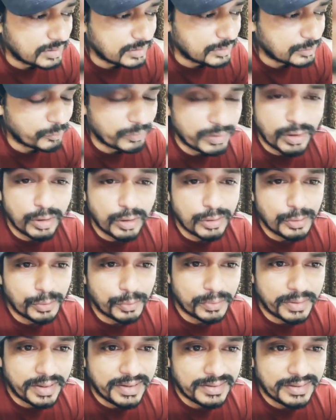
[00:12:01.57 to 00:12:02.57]
So we all
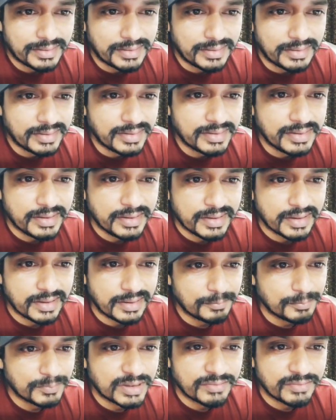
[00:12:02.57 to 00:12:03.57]
know, right? In
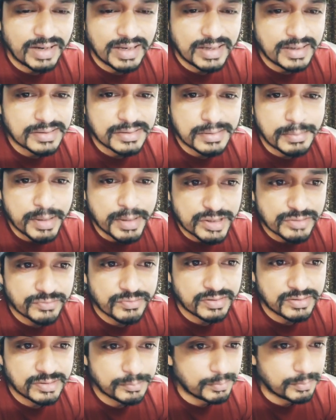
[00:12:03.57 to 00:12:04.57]
India, Diwali is a major
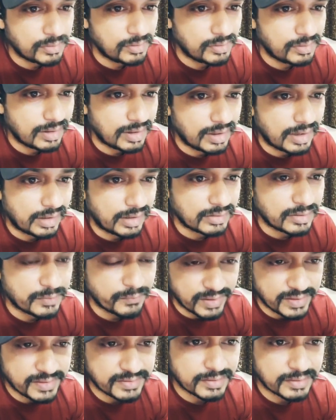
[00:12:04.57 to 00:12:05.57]
festival, and
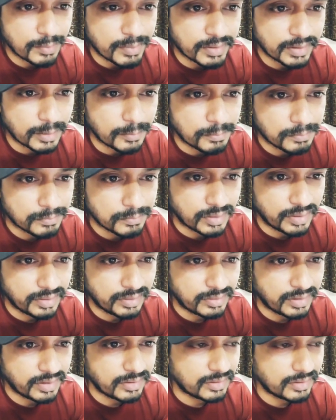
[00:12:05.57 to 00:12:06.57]
Diwali is coming up,
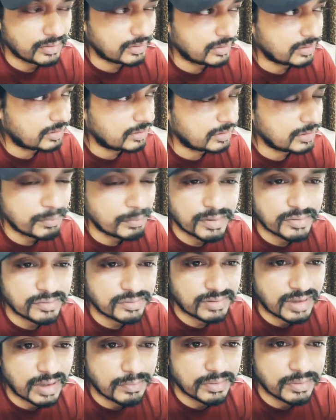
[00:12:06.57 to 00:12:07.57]
right? And in a month's
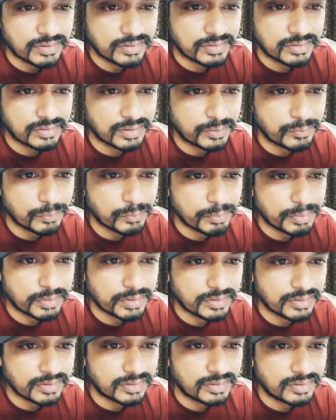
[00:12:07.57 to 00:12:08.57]
time, it will be
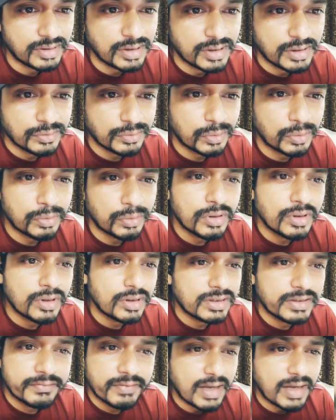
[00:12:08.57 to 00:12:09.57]
there. So
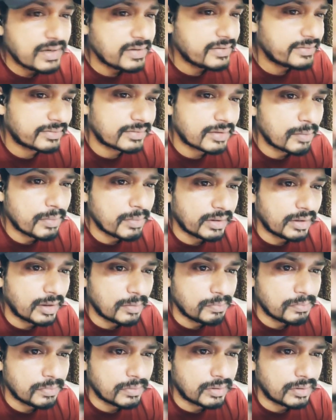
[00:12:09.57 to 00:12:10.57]
Diwali is coming
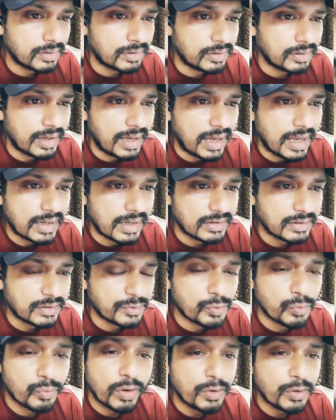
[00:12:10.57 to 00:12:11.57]
up, and
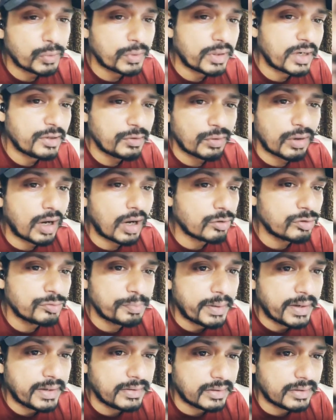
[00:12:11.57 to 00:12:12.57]
you want to get your house
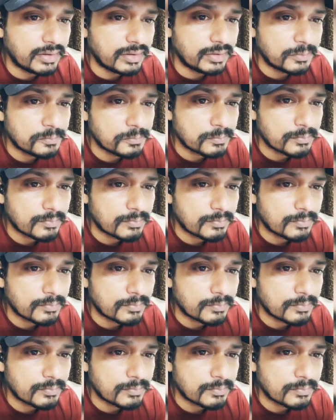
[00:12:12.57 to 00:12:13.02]
painted.